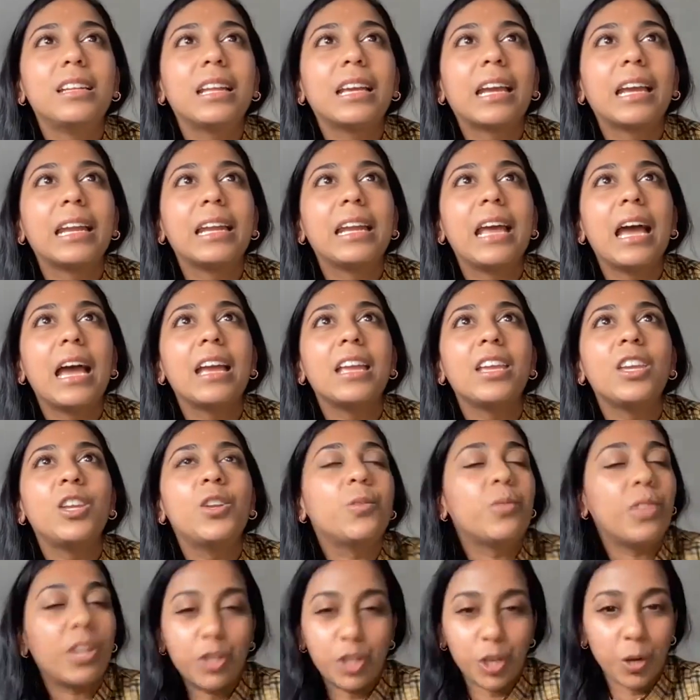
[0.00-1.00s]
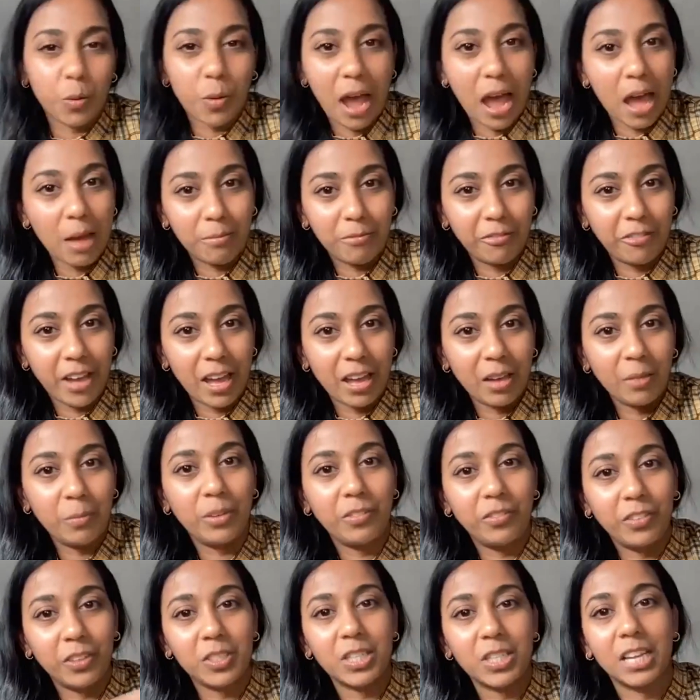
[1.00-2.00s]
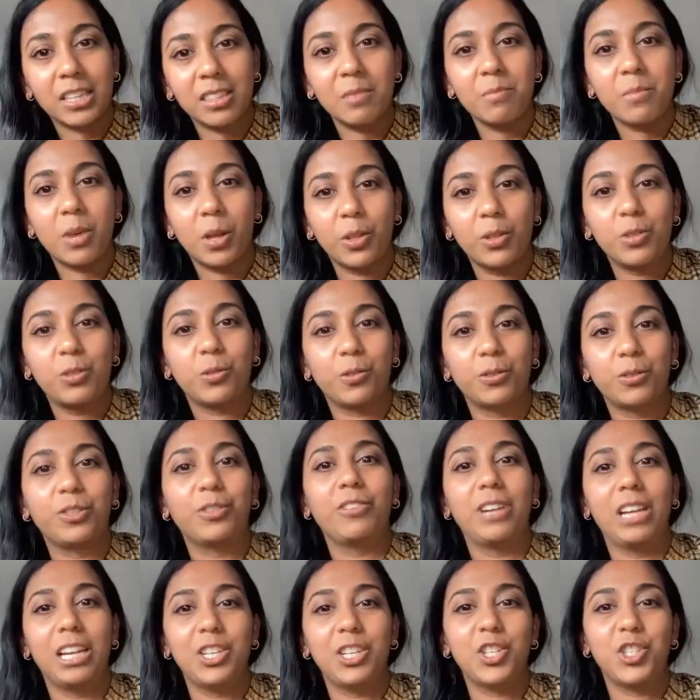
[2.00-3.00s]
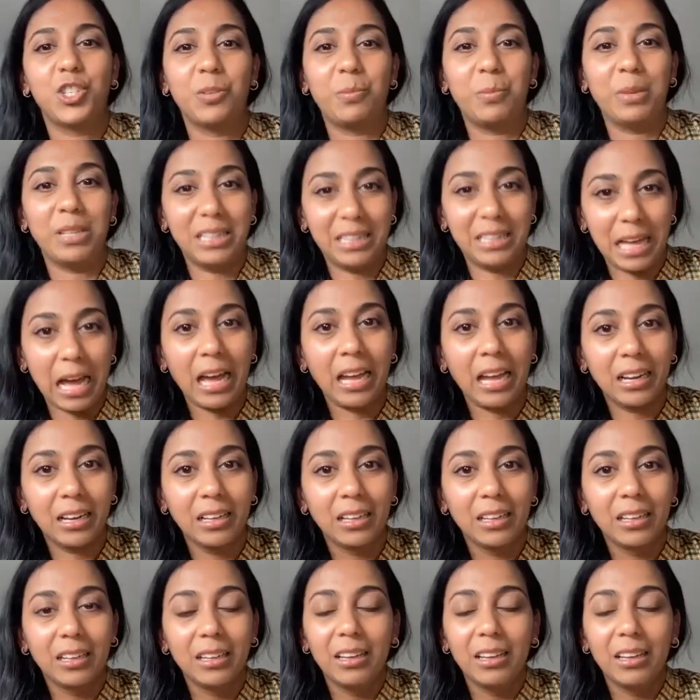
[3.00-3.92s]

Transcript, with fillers: like an, you know, that show Ab Fab, it feels like the mother daughter relationship in that.